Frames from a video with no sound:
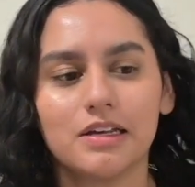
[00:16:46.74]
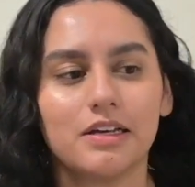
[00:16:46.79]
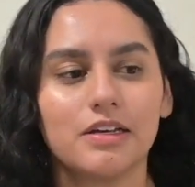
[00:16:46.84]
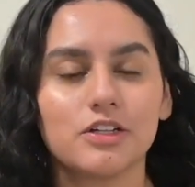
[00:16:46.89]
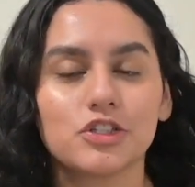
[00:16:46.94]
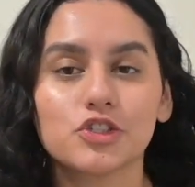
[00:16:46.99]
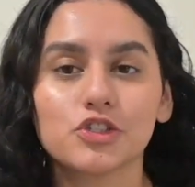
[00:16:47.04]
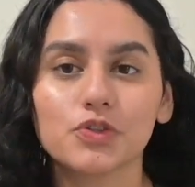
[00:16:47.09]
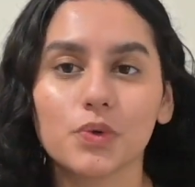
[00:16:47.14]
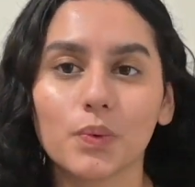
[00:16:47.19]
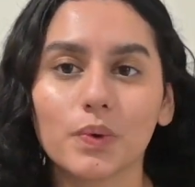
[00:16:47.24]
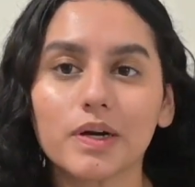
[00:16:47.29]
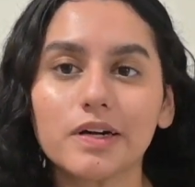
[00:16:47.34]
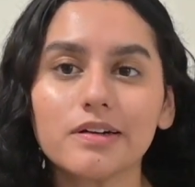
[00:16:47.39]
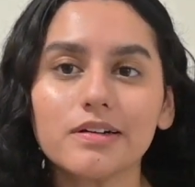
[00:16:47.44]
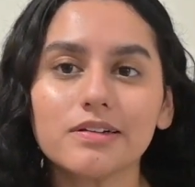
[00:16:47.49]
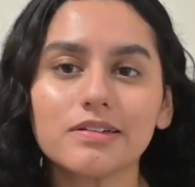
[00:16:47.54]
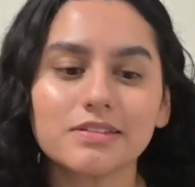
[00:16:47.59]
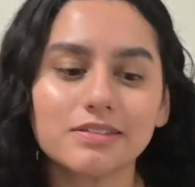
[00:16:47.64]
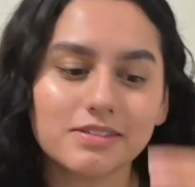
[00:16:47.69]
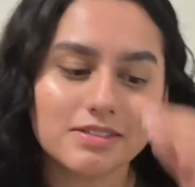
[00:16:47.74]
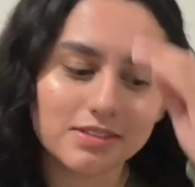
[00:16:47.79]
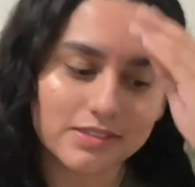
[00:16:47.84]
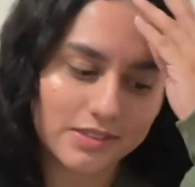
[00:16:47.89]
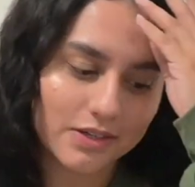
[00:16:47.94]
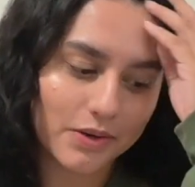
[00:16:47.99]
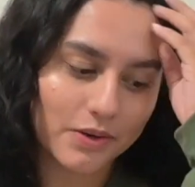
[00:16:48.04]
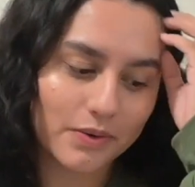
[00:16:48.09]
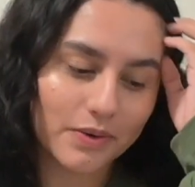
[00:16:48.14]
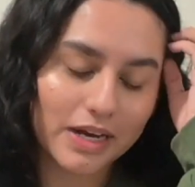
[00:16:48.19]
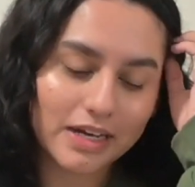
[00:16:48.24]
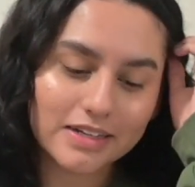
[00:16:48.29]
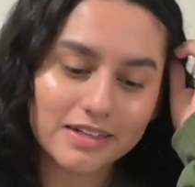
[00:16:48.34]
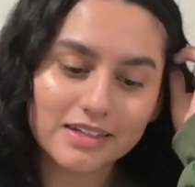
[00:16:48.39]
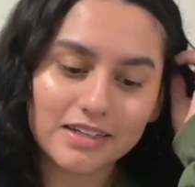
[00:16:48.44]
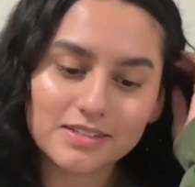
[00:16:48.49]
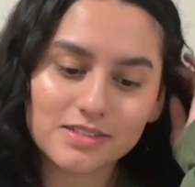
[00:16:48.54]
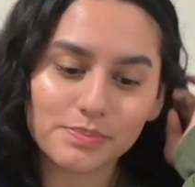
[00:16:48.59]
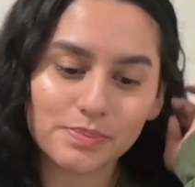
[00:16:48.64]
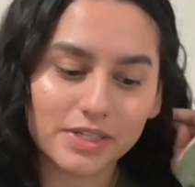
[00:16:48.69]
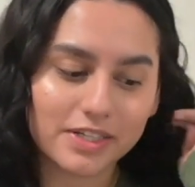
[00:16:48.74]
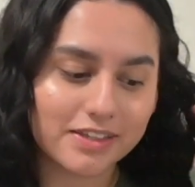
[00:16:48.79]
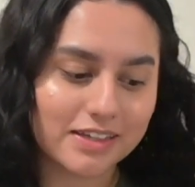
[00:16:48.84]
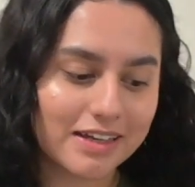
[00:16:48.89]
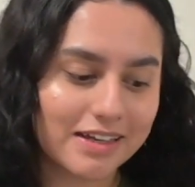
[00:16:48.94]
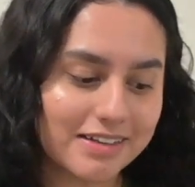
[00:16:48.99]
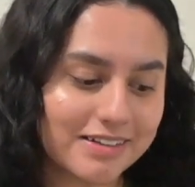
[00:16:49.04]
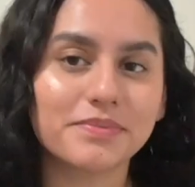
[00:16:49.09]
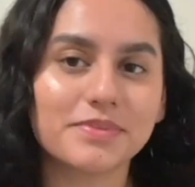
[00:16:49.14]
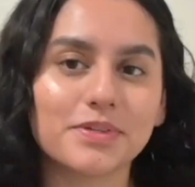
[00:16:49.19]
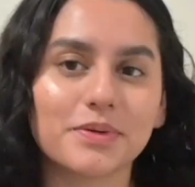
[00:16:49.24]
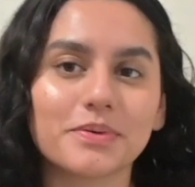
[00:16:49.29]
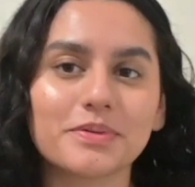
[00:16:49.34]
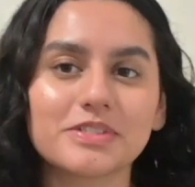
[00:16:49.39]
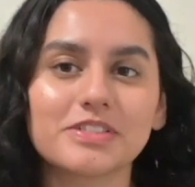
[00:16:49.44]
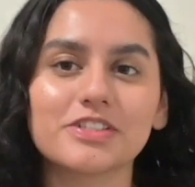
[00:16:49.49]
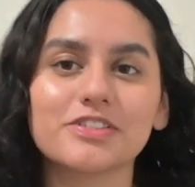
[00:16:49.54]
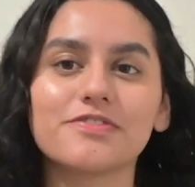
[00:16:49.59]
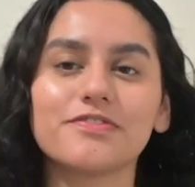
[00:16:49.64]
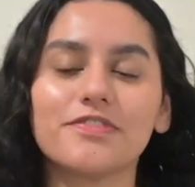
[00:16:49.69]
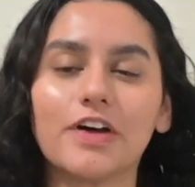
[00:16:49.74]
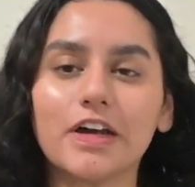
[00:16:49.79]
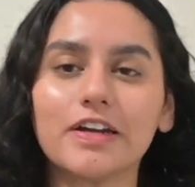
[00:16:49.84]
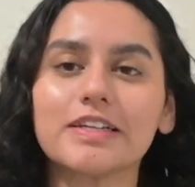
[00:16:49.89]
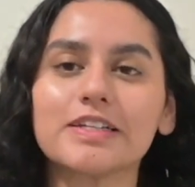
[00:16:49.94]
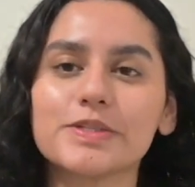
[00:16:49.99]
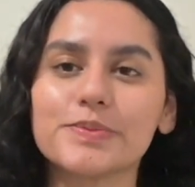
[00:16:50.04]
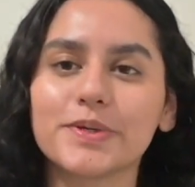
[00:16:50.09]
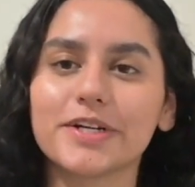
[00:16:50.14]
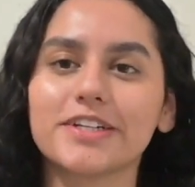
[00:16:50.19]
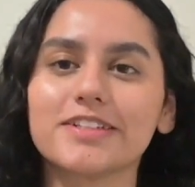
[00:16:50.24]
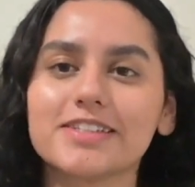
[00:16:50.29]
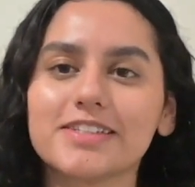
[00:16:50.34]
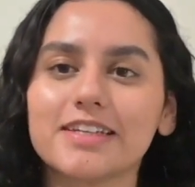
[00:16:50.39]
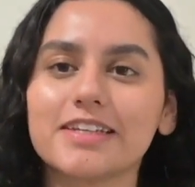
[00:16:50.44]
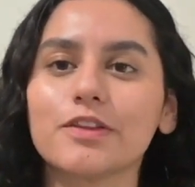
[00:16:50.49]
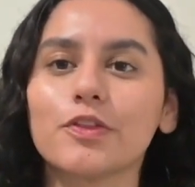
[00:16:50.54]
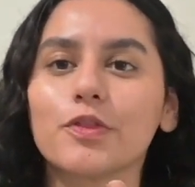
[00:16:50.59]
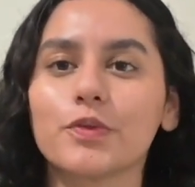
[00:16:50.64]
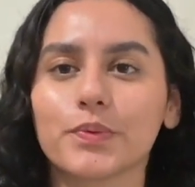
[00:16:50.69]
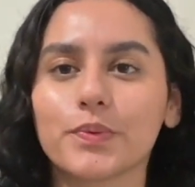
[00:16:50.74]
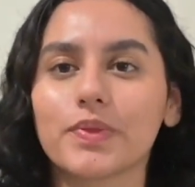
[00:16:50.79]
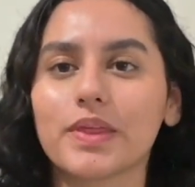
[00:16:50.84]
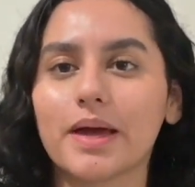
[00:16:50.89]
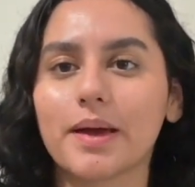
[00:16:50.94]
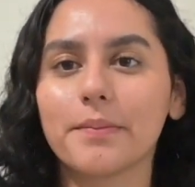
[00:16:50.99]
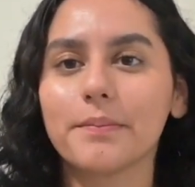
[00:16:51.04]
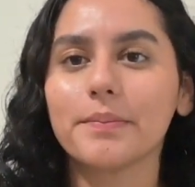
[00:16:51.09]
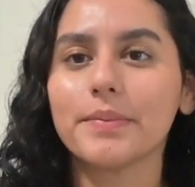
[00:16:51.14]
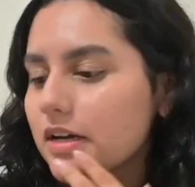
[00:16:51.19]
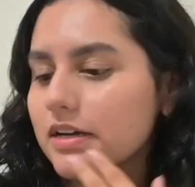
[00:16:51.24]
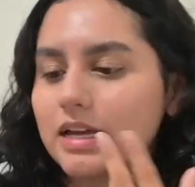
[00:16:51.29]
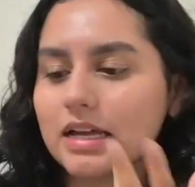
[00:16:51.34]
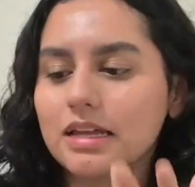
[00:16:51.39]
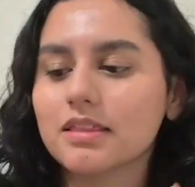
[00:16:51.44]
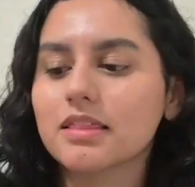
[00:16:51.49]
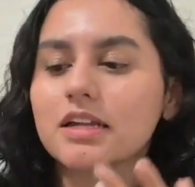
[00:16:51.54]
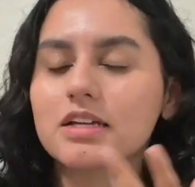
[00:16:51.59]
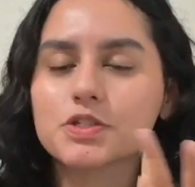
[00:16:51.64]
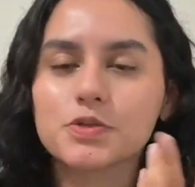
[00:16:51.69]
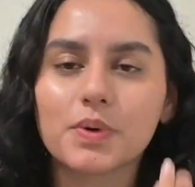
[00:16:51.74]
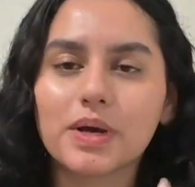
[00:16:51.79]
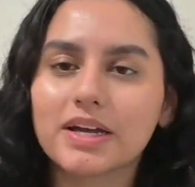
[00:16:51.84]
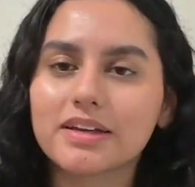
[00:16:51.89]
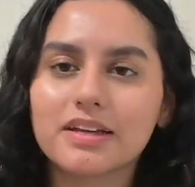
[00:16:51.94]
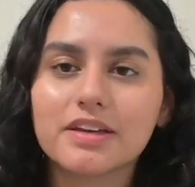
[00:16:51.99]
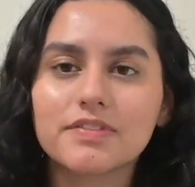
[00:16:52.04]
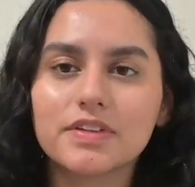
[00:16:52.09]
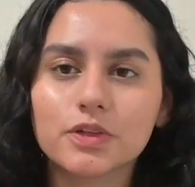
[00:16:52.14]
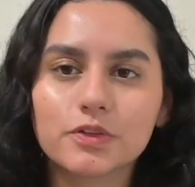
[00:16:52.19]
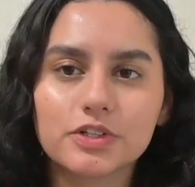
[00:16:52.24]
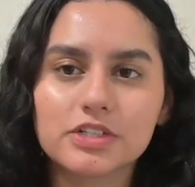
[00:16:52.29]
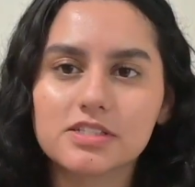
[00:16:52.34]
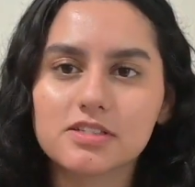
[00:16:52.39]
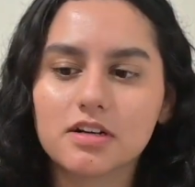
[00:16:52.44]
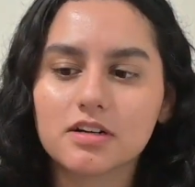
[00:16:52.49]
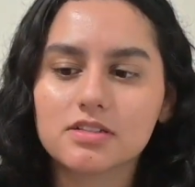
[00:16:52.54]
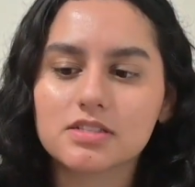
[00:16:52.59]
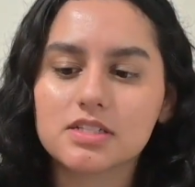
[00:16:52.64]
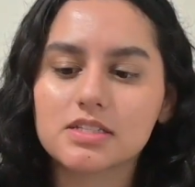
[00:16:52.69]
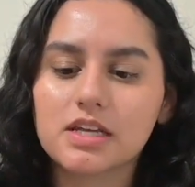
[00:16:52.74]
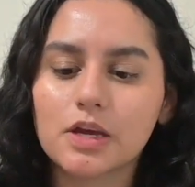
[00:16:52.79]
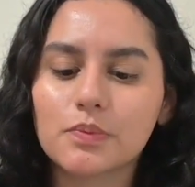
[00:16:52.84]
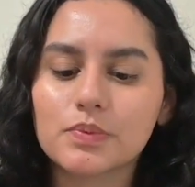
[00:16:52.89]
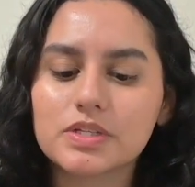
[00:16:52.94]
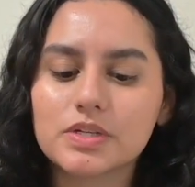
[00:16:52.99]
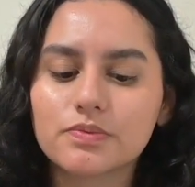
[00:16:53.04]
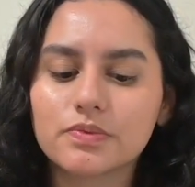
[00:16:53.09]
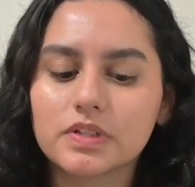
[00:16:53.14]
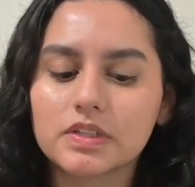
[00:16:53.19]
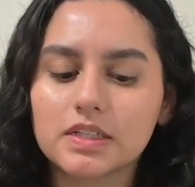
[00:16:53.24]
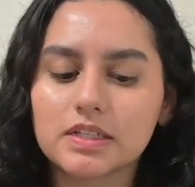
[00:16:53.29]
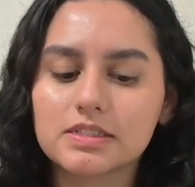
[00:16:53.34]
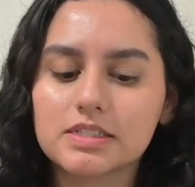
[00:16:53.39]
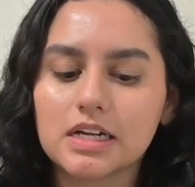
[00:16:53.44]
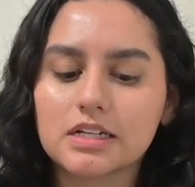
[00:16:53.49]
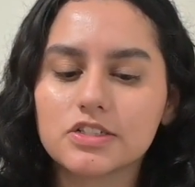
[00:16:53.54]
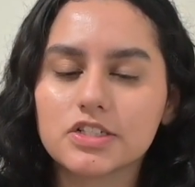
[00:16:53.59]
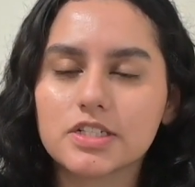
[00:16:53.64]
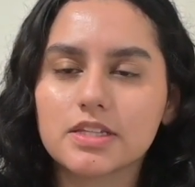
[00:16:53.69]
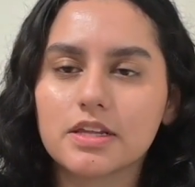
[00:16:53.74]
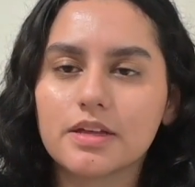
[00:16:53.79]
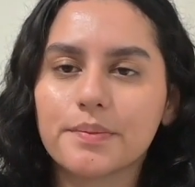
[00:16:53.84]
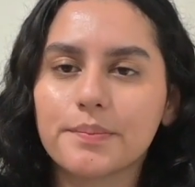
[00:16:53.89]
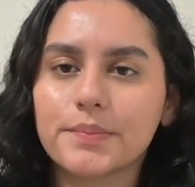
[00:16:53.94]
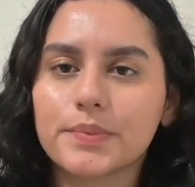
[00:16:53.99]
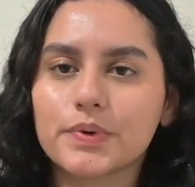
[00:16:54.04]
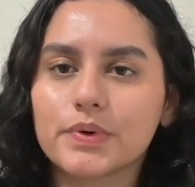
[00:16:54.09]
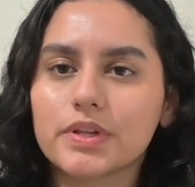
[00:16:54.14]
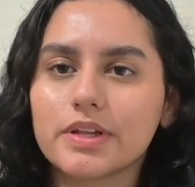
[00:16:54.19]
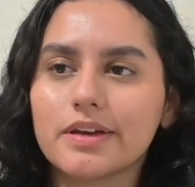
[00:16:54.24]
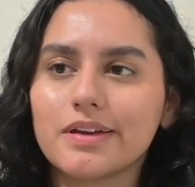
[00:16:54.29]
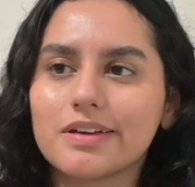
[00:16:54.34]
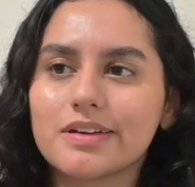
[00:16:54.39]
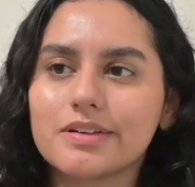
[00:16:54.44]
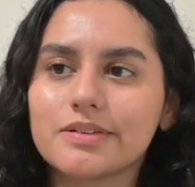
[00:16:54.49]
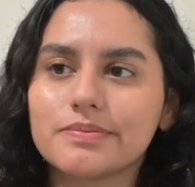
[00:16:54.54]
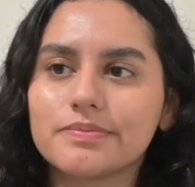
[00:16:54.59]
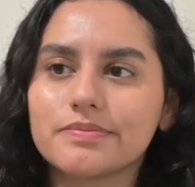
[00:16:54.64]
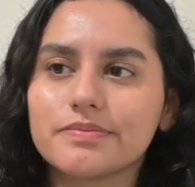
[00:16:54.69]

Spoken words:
short. So I didn't get to play that. So it was just fun experiencing it through them. Again, that's why I gave it 3 stars, because I wasn't really attached to them, or like,